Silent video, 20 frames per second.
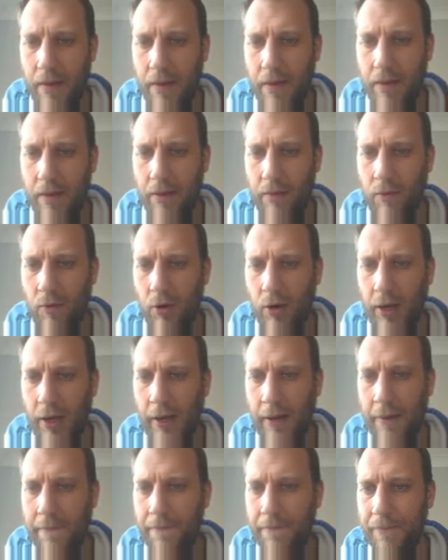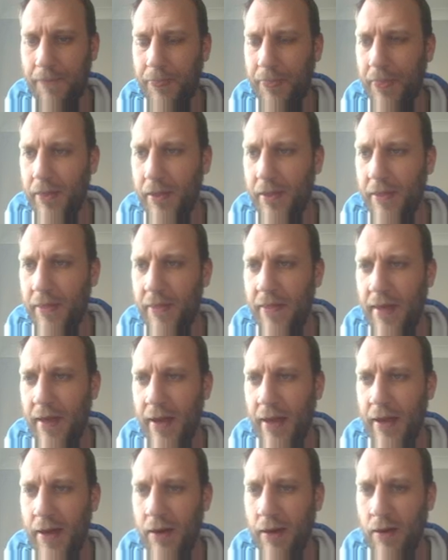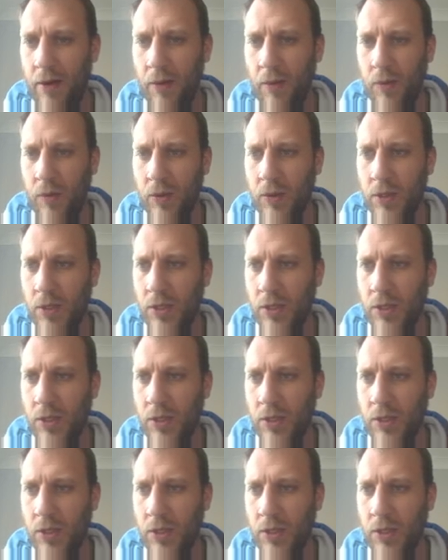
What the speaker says: the rocket, then I want